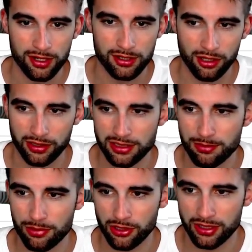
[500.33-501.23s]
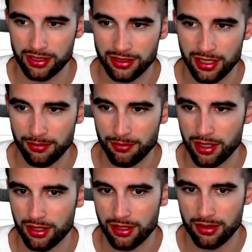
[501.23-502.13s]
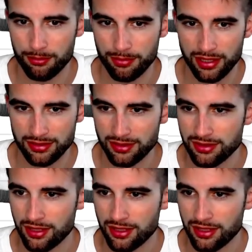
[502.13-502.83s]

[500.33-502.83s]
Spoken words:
target per game basis.